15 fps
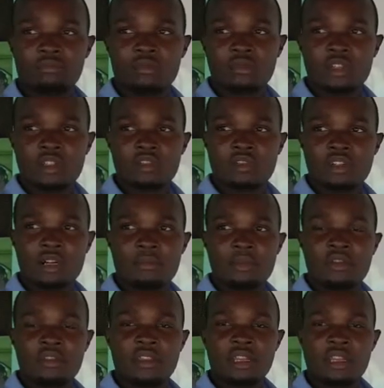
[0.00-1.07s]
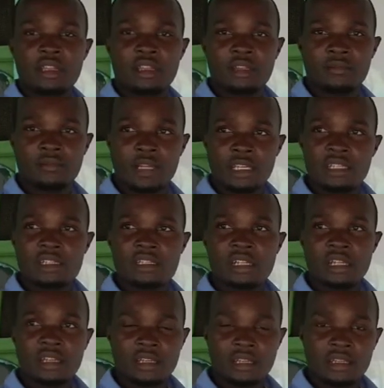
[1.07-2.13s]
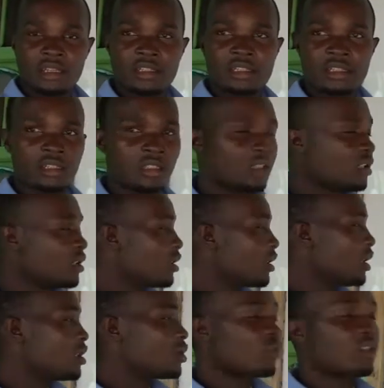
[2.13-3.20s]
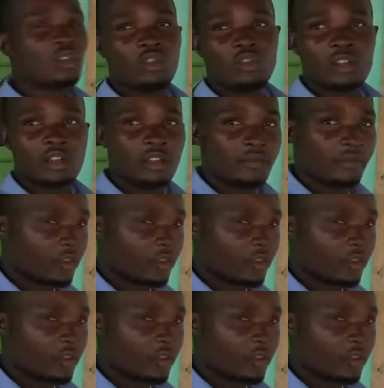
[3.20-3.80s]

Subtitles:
We are talking about the valleys and the hills. That is what we call relief.